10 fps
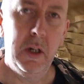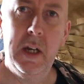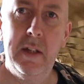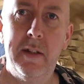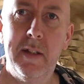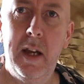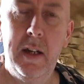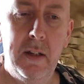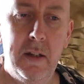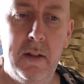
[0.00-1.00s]

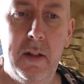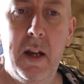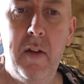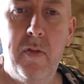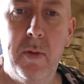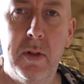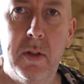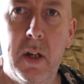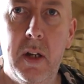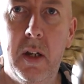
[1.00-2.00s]
inside the knife, which has
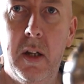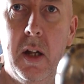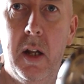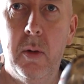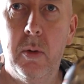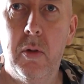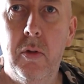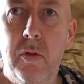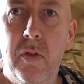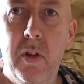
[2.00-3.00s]
got a little hollow
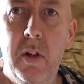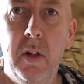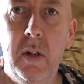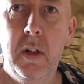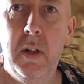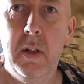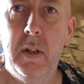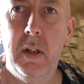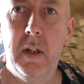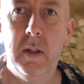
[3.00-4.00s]
groove
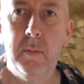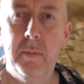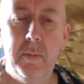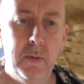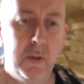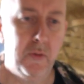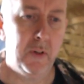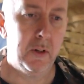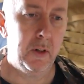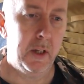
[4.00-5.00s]
to
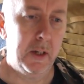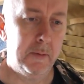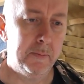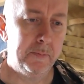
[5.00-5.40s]
fit all that in.